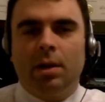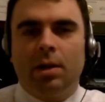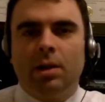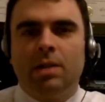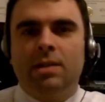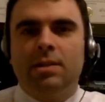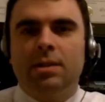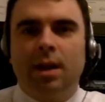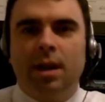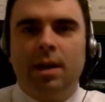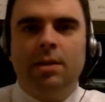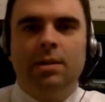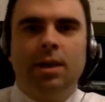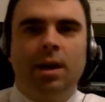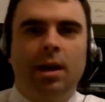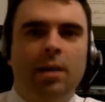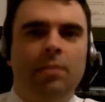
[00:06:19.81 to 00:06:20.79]
That's 9
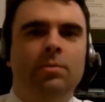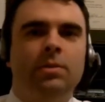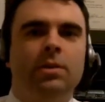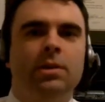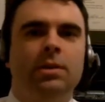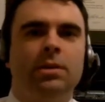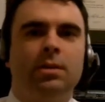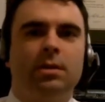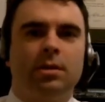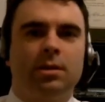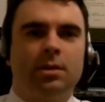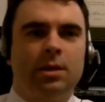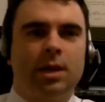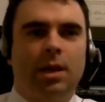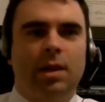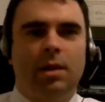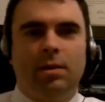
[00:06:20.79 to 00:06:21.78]
times,
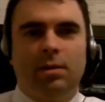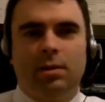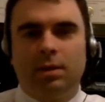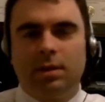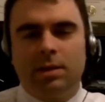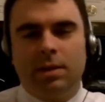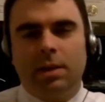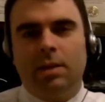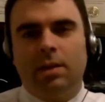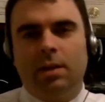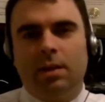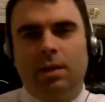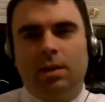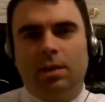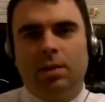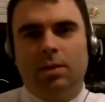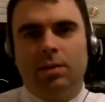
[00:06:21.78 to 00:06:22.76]
say, let's take the
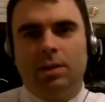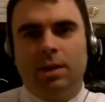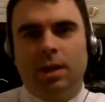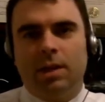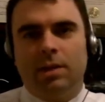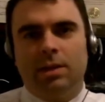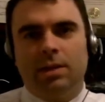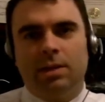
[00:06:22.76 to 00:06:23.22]
lowest case.